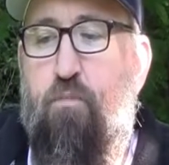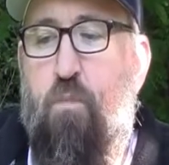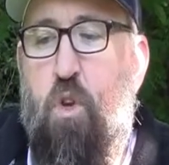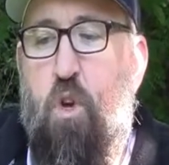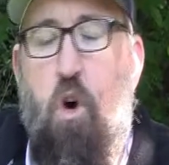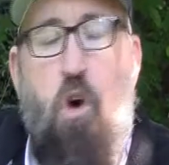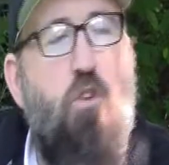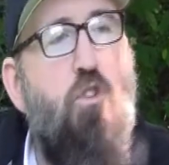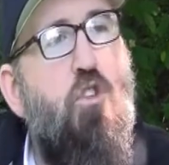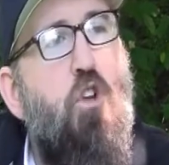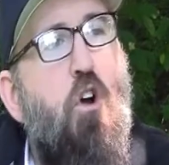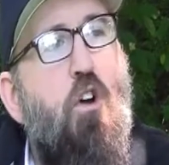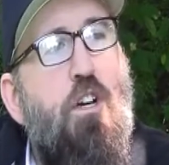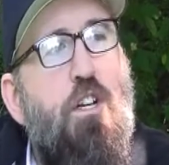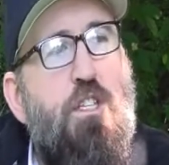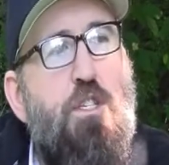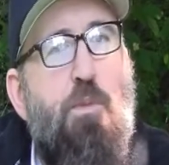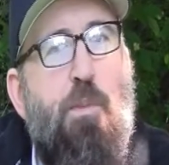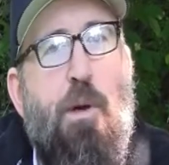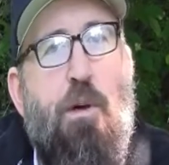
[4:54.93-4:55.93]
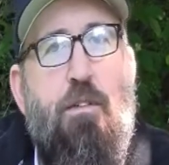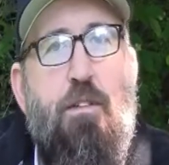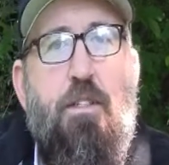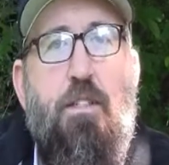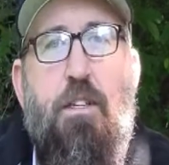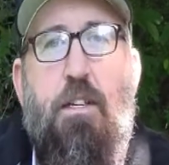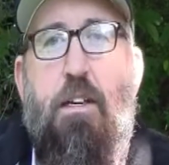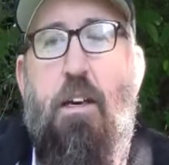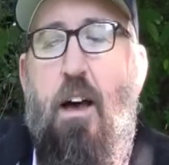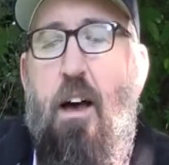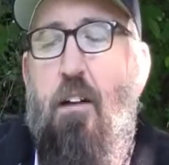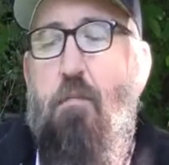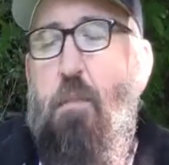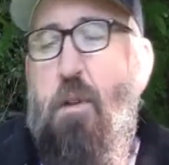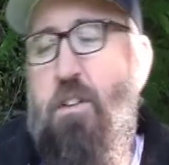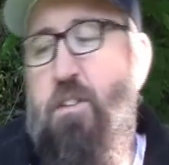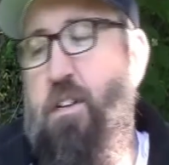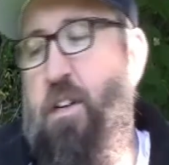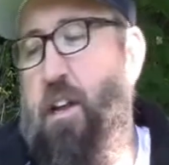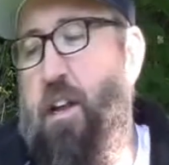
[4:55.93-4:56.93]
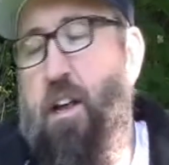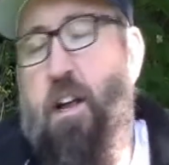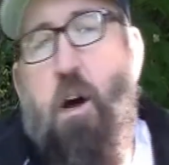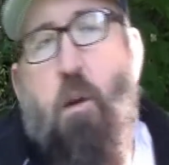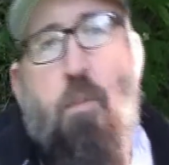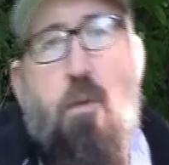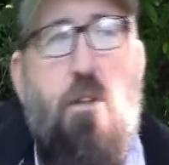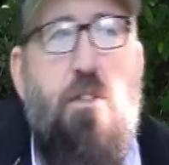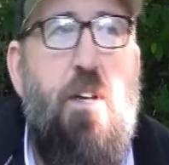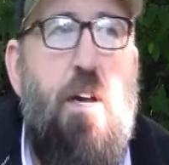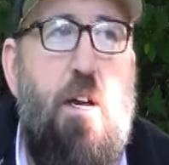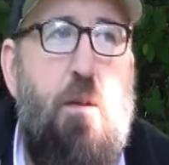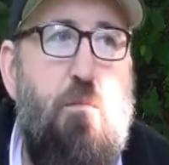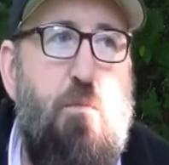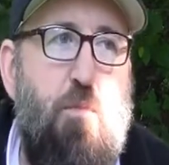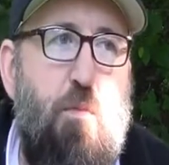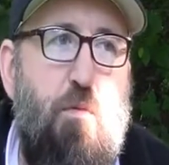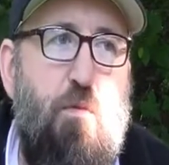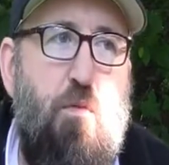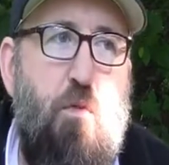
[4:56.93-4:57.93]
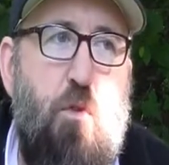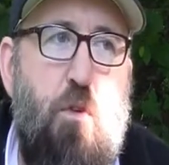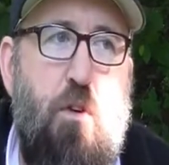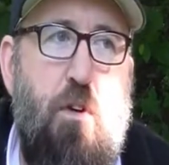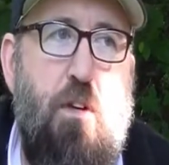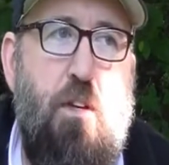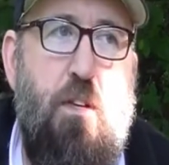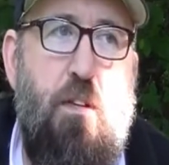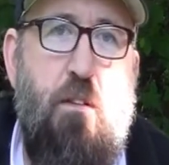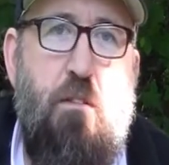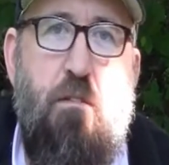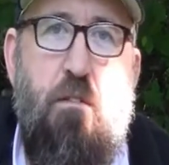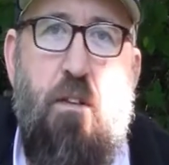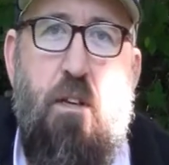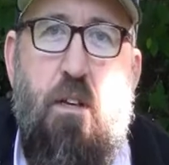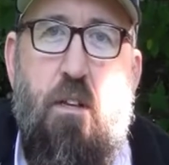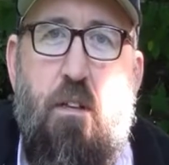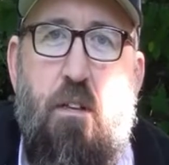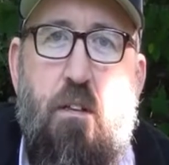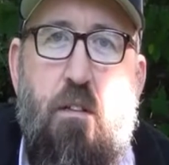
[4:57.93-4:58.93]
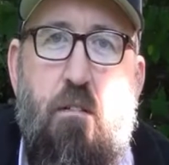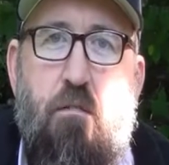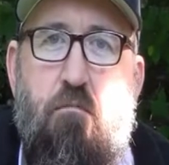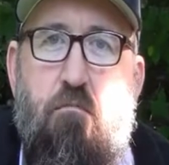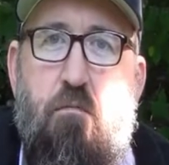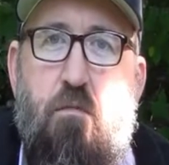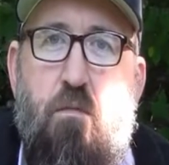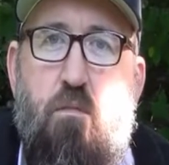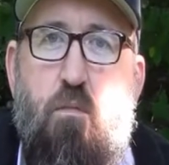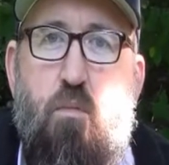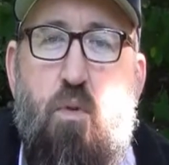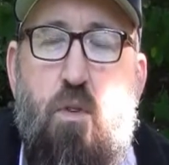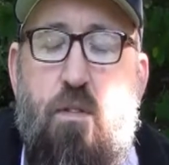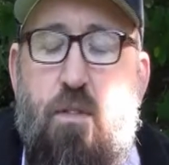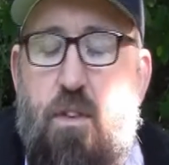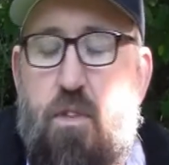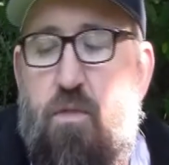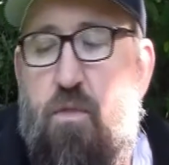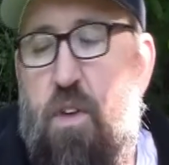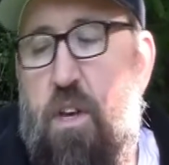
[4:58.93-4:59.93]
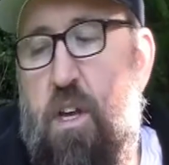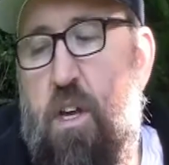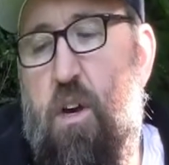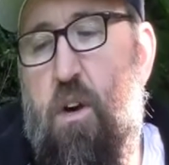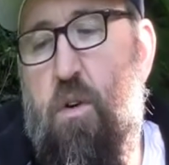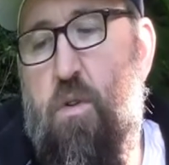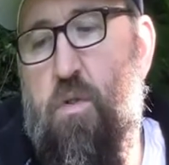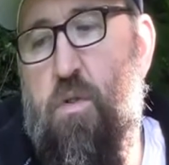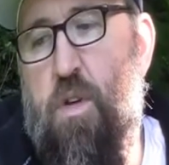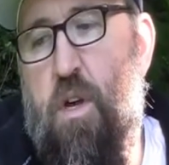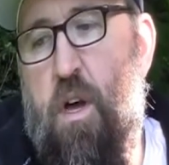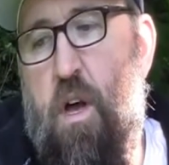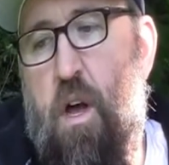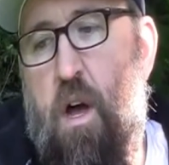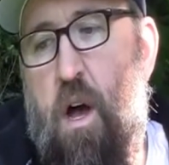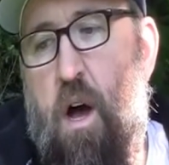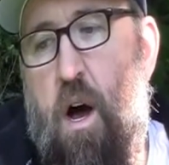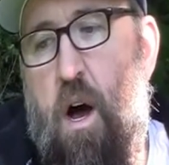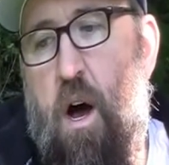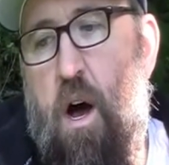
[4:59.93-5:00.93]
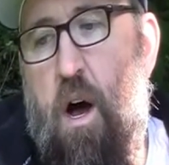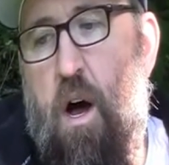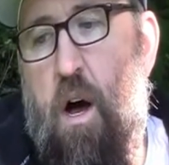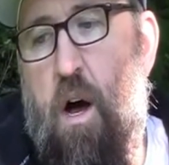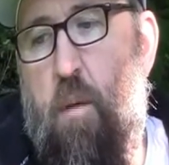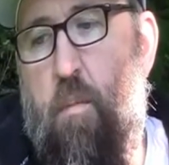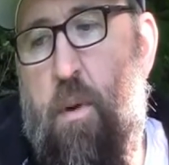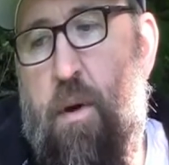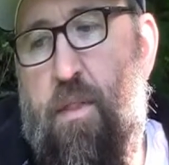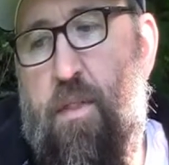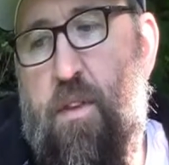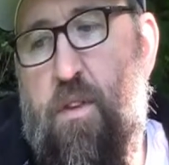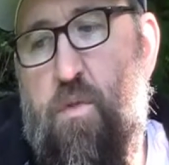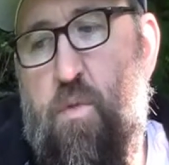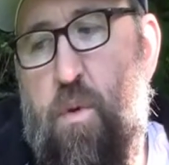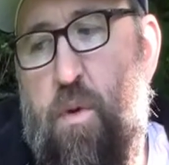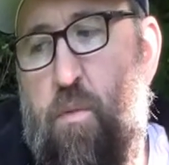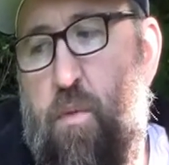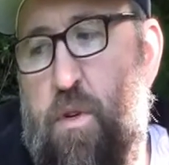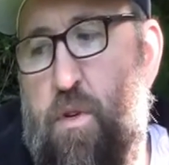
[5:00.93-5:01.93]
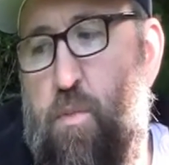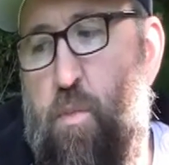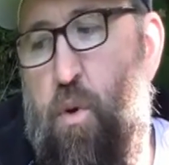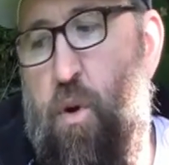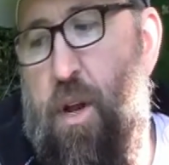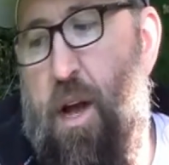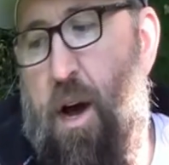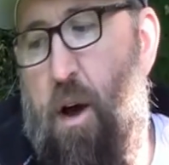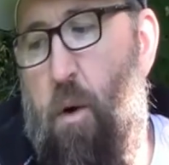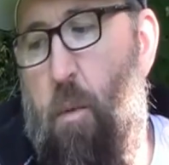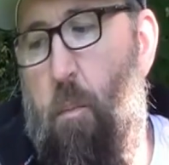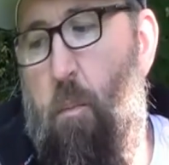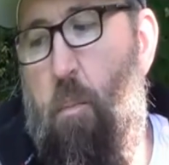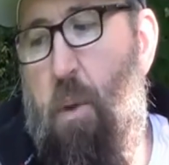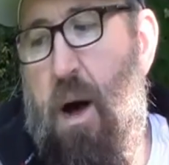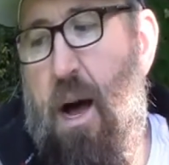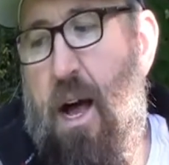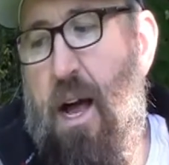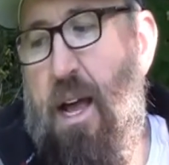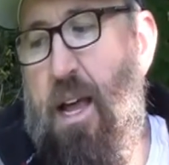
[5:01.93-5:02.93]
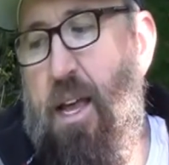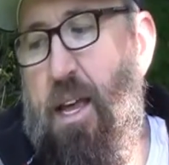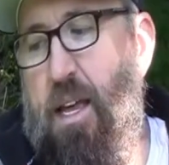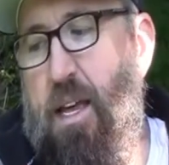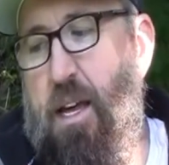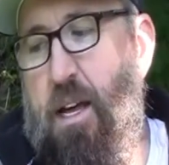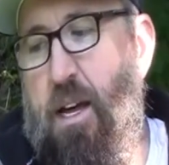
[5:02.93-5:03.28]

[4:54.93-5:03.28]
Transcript: called Dark Conspiracy. I've mentioned it a couple of times before in previous videos, but this one was put out by